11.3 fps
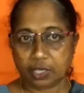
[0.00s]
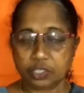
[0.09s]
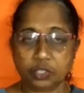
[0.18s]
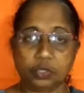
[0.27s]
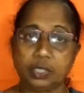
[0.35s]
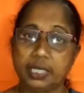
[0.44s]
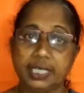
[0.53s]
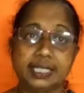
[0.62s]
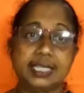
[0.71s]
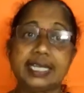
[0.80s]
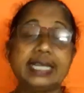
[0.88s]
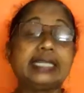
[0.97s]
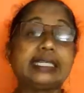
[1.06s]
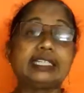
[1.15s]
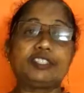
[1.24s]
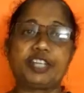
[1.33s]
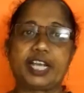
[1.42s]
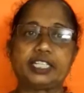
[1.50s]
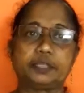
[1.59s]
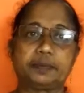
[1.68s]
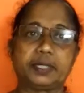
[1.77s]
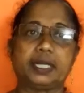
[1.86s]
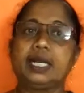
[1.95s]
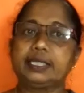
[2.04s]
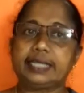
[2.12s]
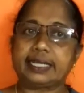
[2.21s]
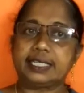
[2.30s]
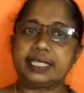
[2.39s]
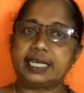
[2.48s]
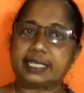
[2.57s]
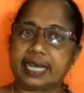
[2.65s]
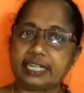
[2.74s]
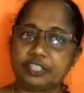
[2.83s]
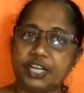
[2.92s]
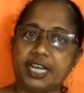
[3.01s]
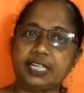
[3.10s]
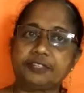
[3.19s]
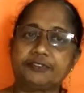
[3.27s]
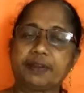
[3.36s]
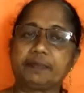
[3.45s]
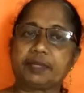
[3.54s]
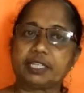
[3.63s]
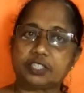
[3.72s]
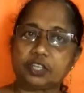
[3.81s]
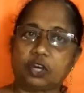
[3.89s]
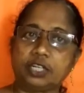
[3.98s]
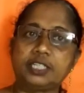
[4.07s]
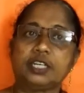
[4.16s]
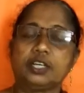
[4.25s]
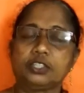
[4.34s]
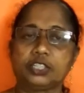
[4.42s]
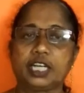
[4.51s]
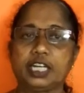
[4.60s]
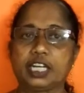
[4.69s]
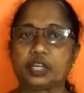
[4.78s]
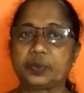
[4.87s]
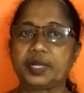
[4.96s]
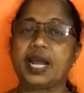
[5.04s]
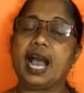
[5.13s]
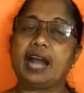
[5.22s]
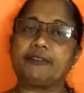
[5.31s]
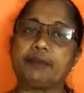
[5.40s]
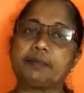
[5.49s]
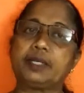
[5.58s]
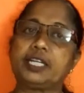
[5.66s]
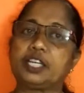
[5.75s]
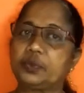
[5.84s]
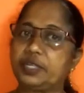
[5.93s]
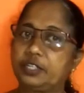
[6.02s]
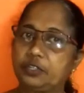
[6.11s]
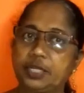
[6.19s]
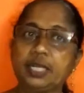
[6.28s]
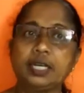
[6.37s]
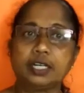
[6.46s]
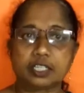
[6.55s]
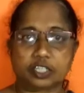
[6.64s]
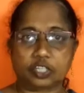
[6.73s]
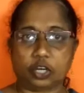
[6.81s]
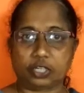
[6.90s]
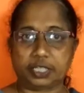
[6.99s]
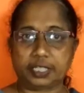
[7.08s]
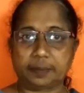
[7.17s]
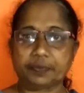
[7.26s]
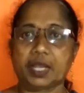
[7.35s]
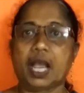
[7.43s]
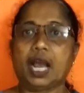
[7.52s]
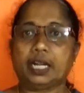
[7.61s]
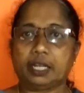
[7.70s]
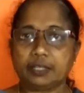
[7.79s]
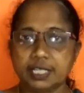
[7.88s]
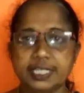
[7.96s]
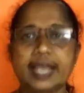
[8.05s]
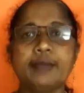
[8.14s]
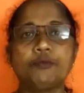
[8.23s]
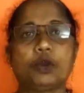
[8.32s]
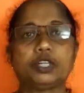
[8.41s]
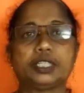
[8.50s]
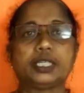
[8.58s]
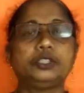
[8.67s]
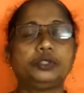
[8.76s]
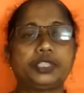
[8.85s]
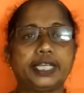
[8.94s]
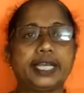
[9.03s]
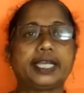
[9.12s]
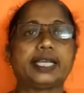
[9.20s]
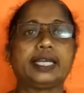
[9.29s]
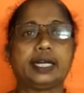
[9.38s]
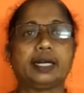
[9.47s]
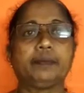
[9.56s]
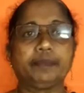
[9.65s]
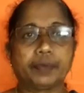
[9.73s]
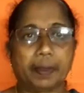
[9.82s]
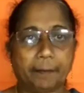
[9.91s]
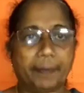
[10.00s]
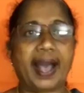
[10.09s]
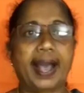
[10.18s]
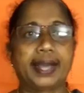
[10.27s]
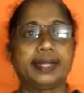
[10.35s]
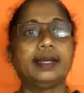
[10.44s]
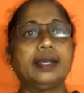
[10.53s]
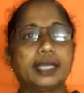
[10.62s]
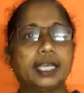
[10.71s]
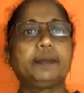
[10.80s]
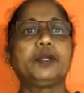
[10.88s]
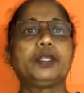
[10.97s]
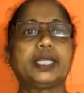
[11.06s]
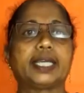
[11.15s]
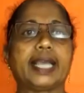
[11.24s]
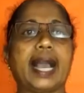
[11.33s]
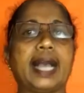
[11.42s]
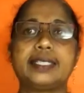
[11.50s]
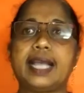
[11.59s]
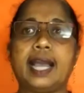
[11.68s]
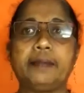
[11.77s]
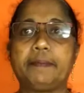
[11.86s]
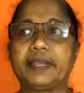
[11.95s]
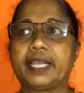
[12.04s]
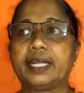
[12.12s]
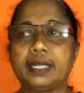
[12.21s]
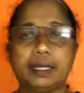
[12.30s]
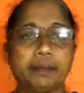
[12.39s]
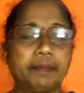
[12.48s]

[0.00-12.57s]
So it is interchangeable. That is, it can change from the solid to the liquid and from the liquid to the solid. Now the same water you take in a pan, keep it on the gas and begin